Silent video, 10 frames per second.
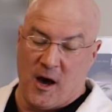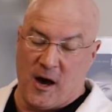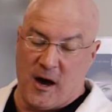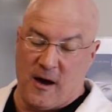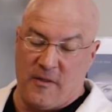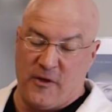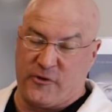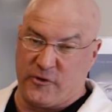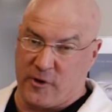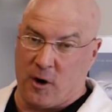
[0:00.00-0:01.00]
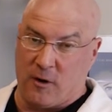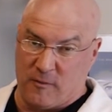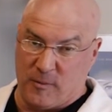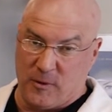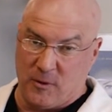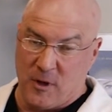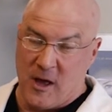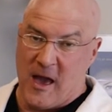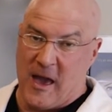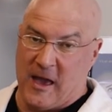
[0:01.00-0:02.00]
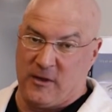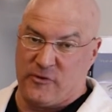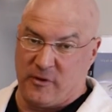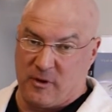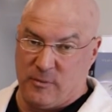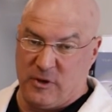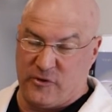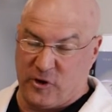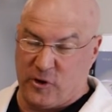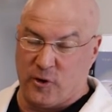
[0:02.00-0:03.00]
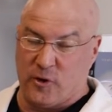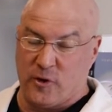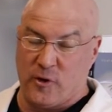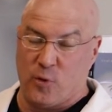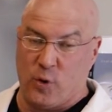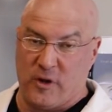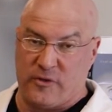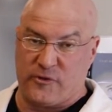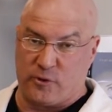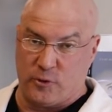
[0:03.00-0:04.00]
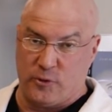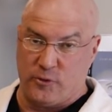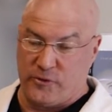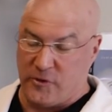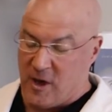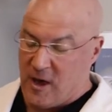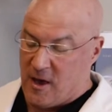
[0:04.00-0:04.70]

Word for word: uh, this is carvable and can be secured with screws.